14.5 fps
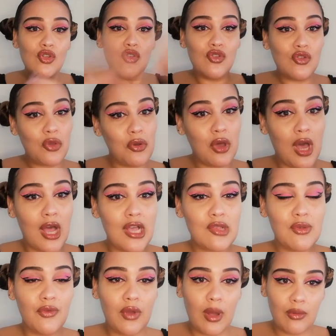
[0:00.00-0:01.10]
So guys,
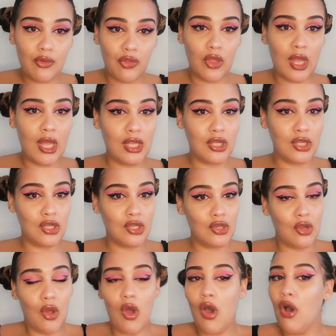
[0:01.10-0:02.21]
we've come to the
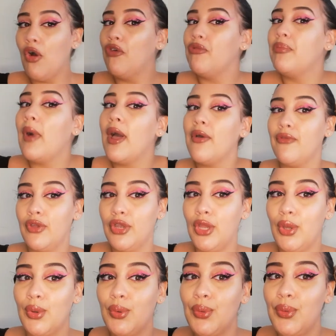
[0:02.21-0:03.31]
end of my
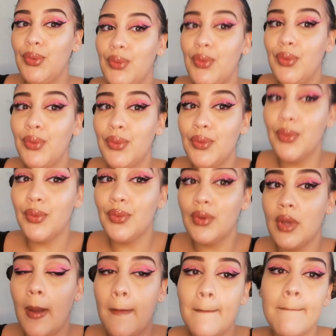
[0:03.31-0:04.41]
video.
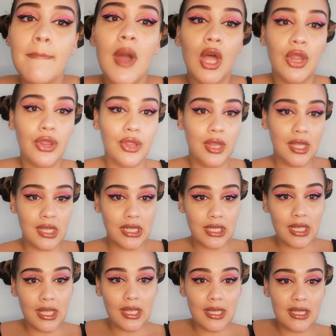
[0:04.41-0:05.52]

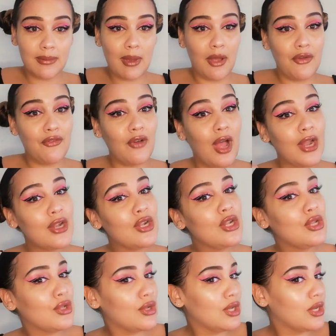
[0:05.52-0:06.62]
This is my final
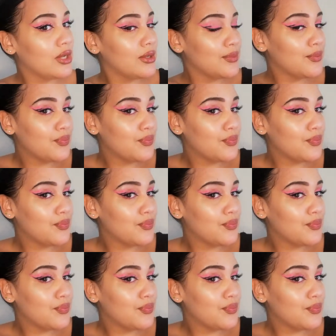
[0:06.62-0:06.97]
look.